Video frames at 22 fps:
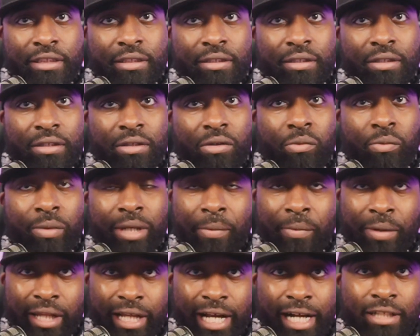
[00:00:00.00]
what I would
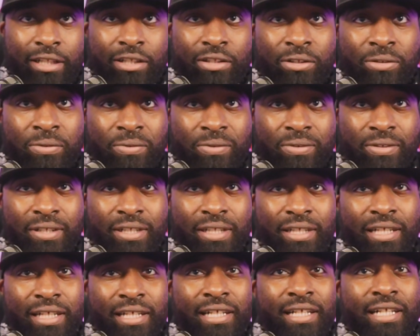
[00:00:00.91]
like to do
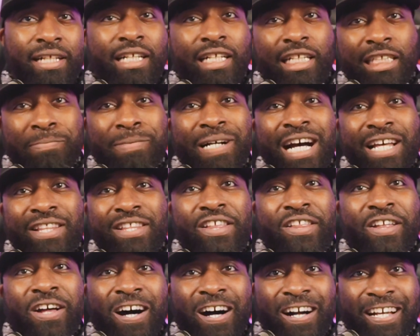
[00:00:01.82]
is buy another
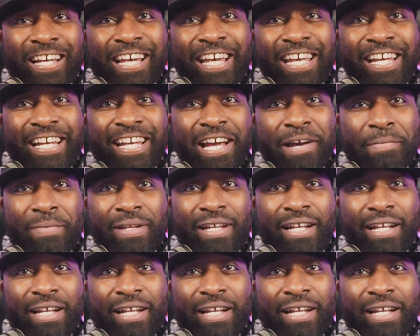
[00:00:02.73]
arcade cabinet.